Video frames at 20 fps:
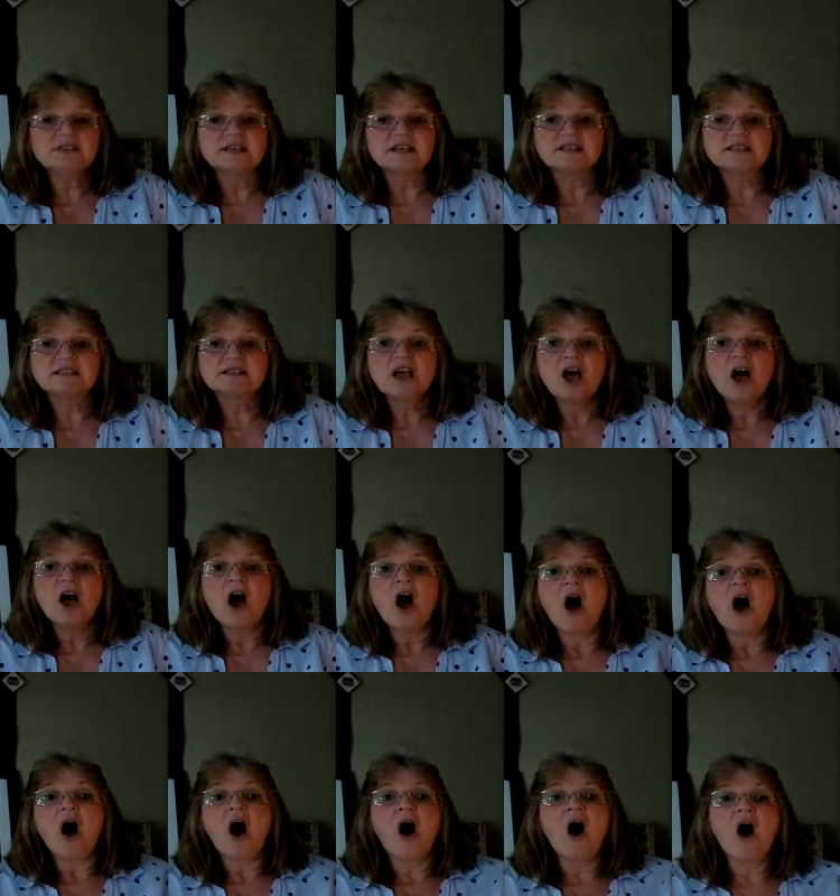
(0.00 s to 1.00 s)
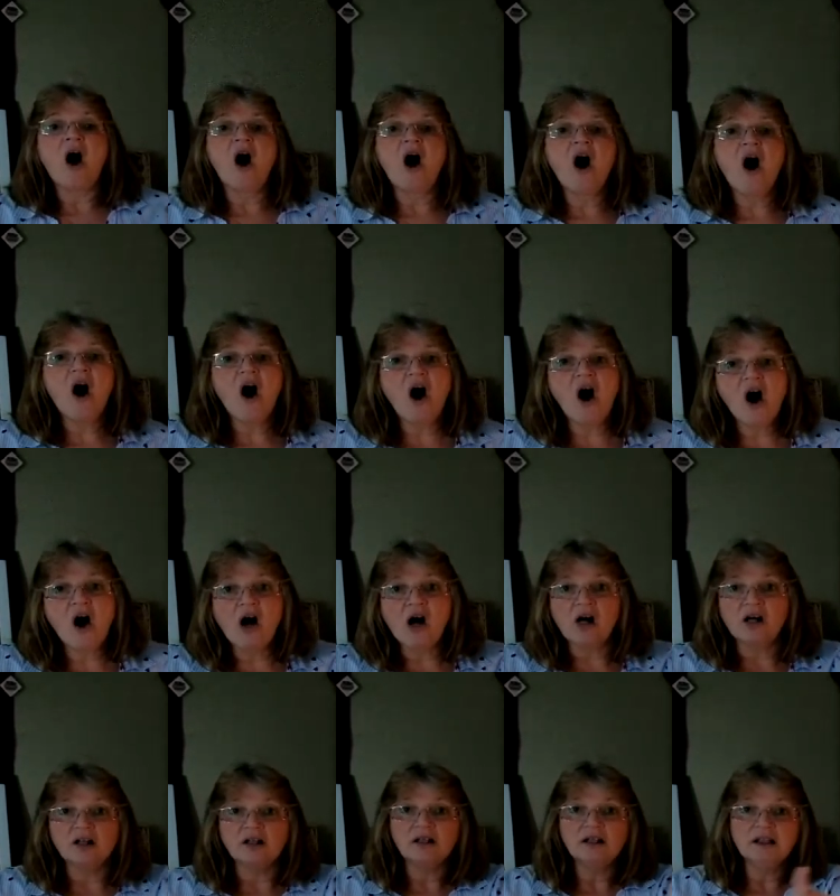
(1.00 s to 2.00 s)
us
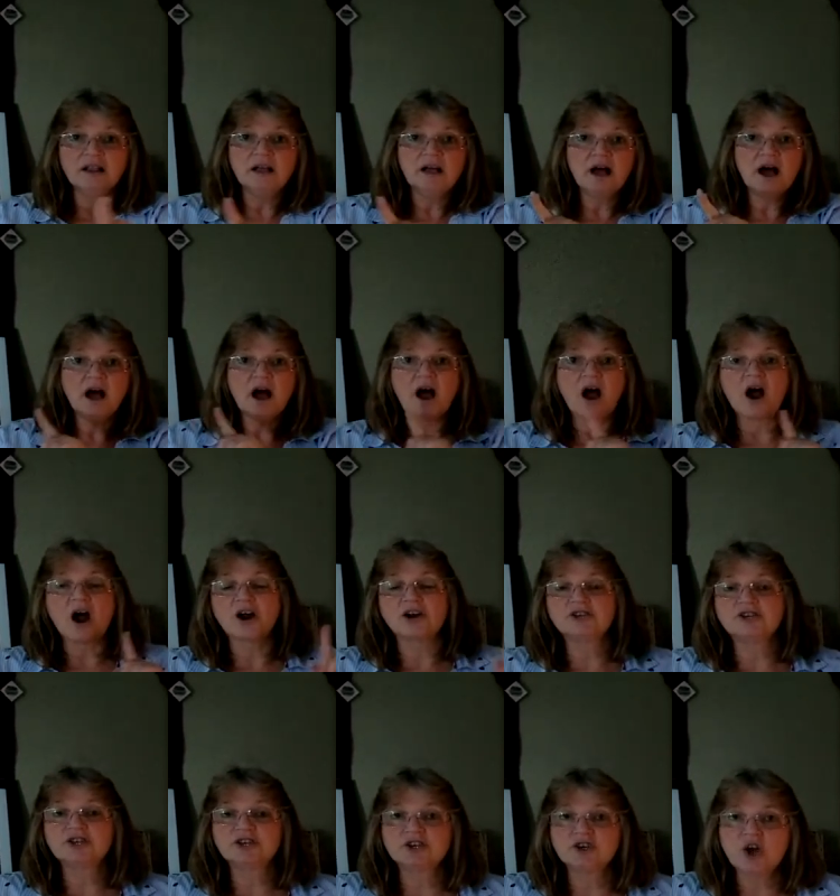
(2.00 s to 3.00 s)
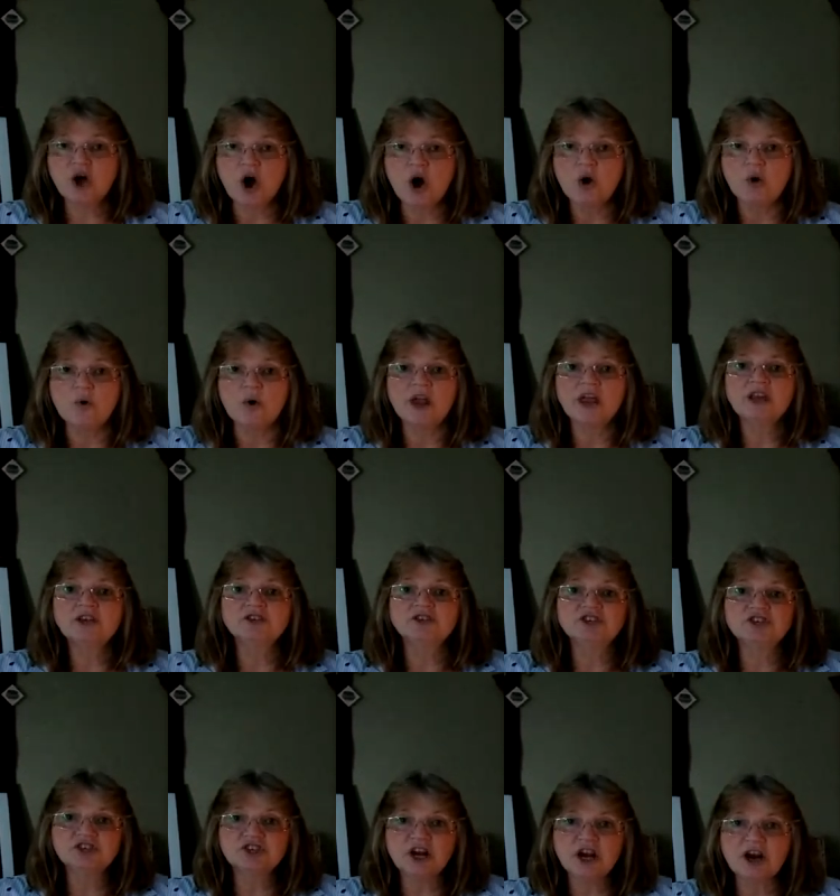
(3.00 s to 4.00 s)
all are to go and
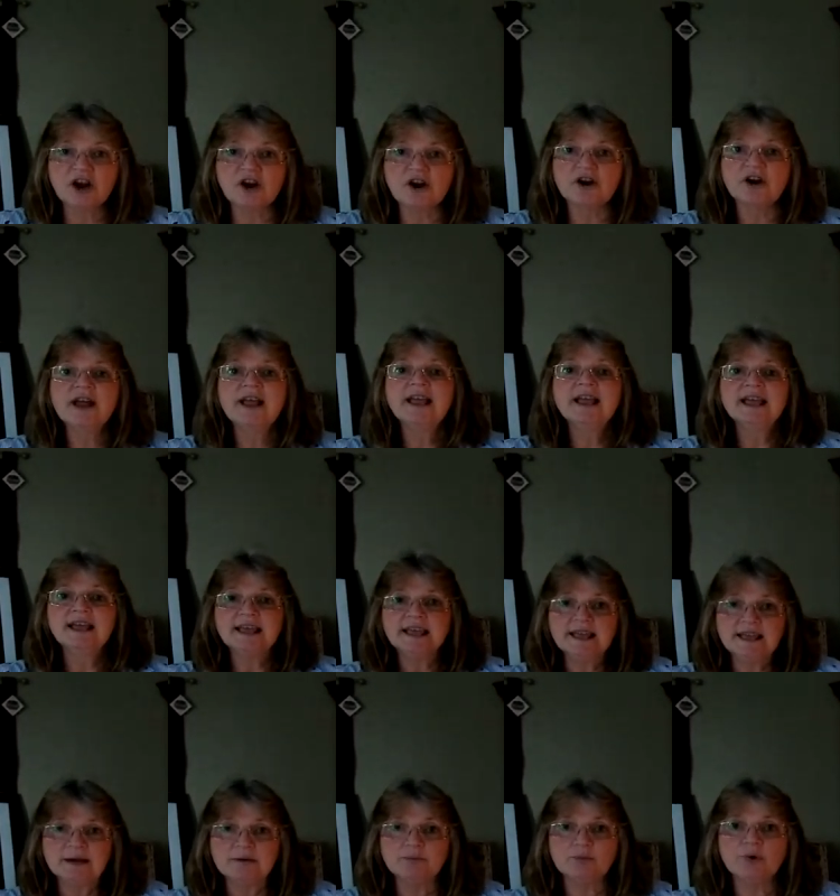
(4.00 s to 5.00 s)
share Him